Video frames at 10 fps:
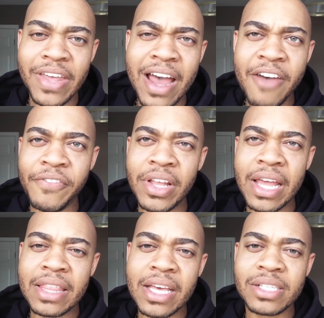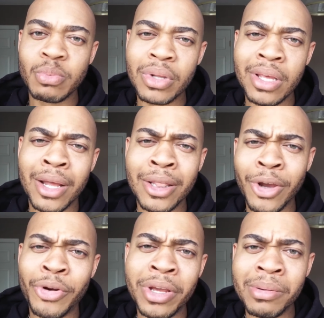And I felt like that's really a
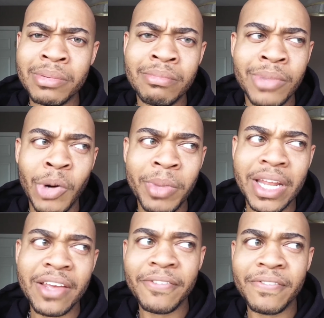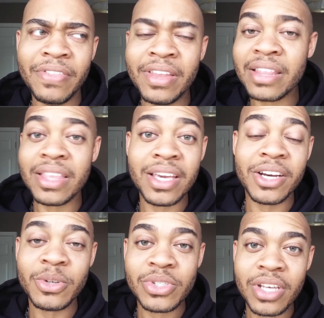learning moment, if nothing
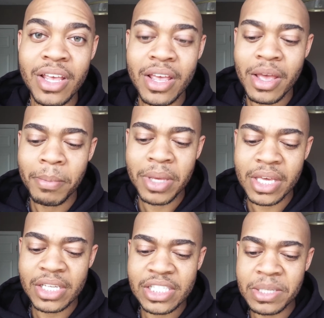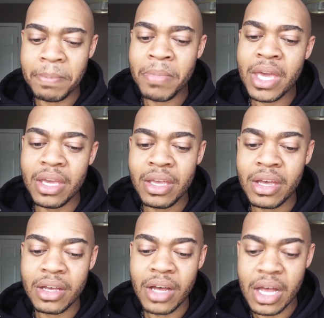else, because to me,